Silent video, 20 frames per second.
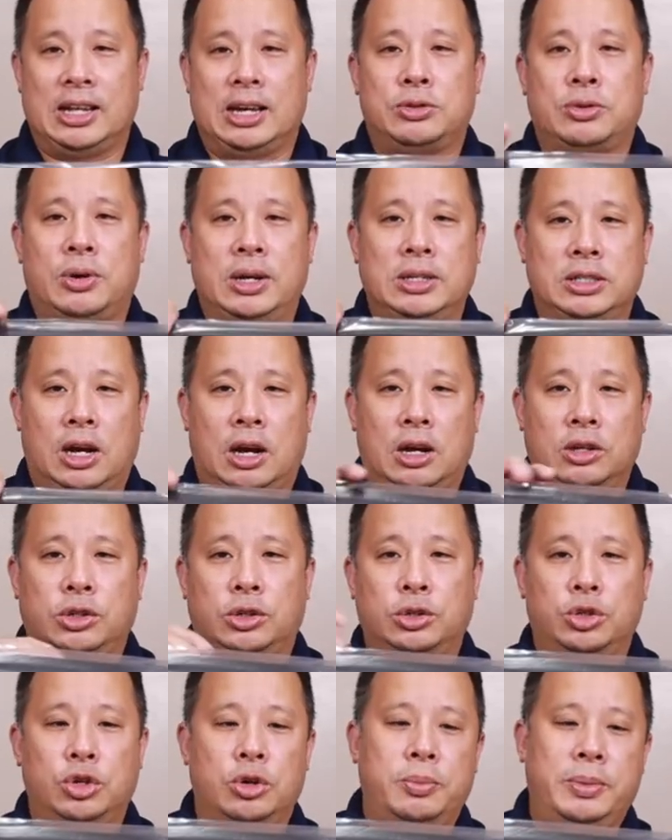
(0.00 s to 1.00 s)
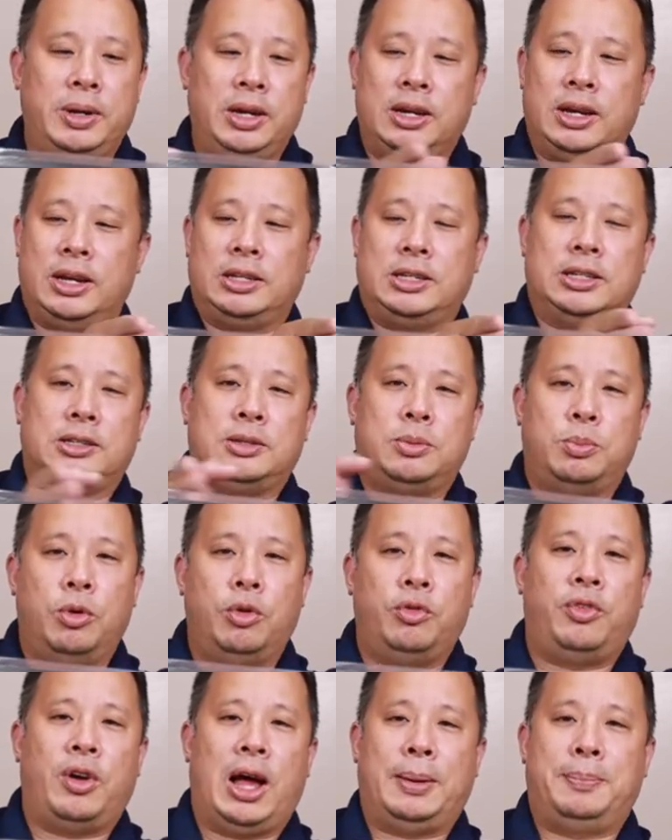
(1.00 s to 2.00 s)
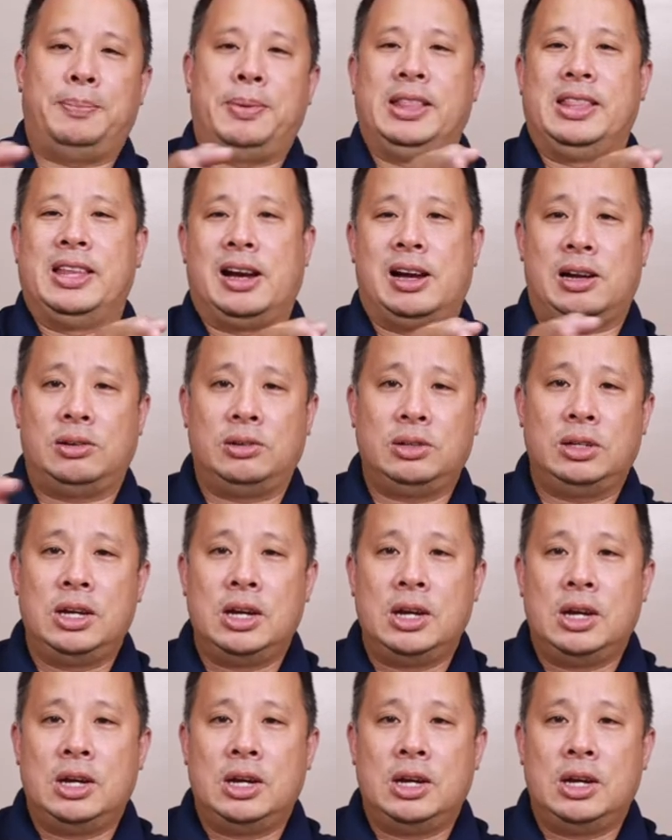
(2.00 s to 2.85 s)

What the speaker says: That's why it's auto tuning. It just move up and down